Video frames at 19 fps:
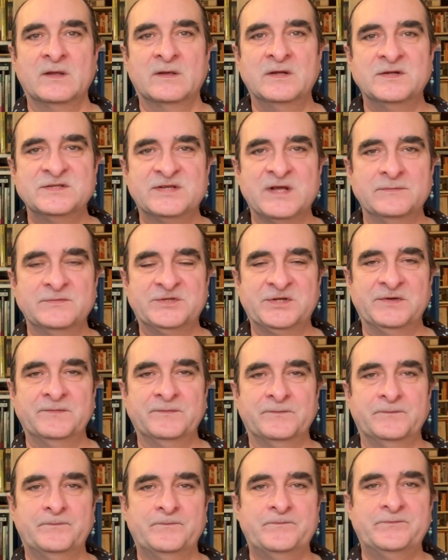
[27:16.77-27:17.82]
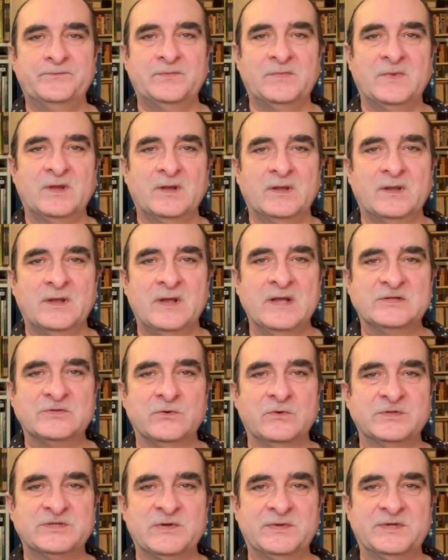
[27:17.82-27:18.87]
Consumption is
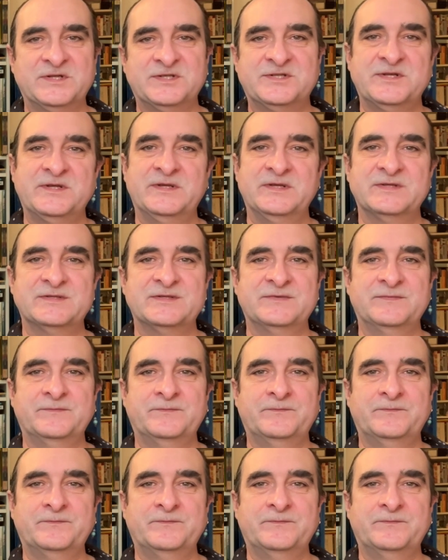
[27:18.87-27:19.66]
also a disease,